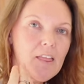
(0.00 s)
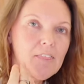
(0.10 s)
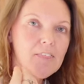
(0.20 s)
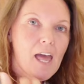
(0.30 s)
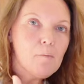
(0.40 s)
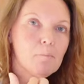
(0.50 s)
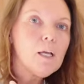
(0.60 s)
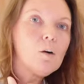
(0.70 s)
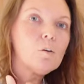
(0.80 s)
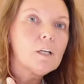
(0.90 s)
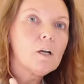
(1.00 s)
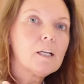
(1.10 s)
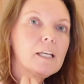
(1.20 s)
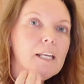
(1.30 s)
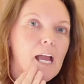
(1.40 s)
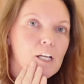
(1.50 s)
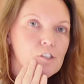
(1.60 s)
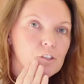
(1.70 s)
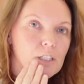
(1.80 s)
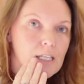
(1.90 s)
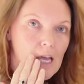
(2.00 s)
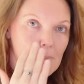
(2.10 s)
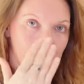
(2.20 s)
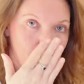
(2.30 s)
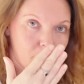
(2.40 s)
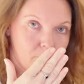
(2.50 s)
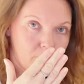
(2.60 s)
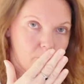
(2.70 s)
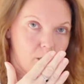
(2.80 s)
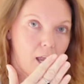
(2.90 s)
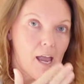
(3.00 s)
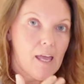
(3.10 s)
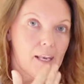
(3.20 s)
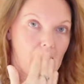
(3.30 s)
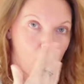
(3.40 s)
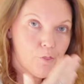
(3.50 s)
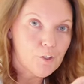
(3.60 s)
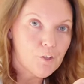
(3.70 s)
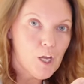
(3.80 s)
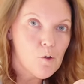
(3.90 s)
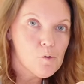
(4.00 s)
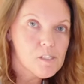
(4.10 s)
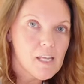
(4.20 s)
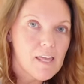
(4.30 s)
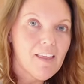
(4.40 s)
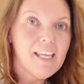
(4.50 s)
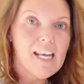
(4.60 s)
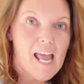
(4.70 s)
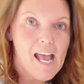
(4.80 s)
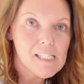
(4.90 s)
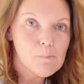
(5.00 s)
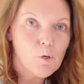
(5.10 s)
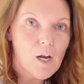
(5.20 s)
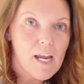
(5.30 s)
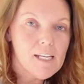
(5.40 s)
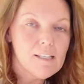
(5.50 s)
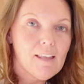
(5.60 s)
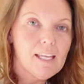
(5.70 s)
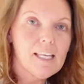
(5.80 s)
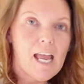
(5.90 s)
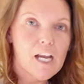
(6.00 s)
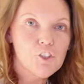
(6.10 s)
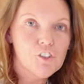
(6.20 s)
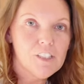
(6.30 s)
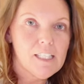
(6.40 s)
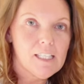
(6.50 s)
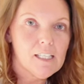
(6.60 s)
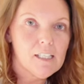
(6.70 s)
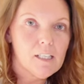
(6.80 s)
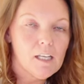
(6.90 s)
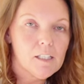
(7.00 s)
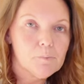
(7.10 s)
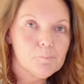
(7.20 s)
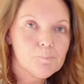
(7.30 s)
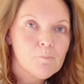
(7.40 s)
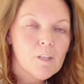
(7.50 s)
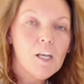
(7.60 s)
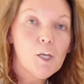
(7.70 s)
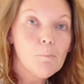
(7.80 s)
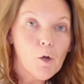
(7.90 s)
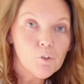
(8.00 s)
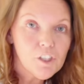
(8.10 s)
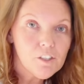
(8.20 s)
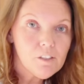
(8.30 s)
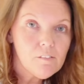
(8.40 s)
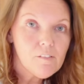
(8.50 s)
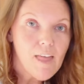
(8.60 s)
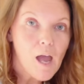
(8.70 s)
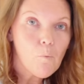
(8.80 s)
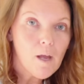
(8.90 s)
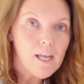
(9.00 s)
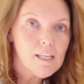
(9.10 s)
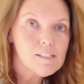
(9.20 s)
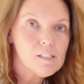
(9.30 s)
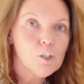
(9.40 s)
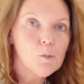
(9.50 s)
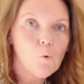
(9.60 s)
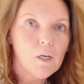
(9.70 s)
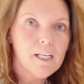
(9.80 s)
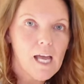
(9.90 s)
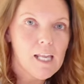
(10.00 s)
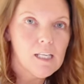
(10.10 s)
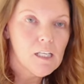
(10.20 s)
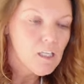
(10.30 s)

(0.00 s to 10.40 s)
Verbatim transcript: that milk can actually come up and out their nose and they can aspirate, they can actually get. Um, pneumonia mm. that way. So you want to kind of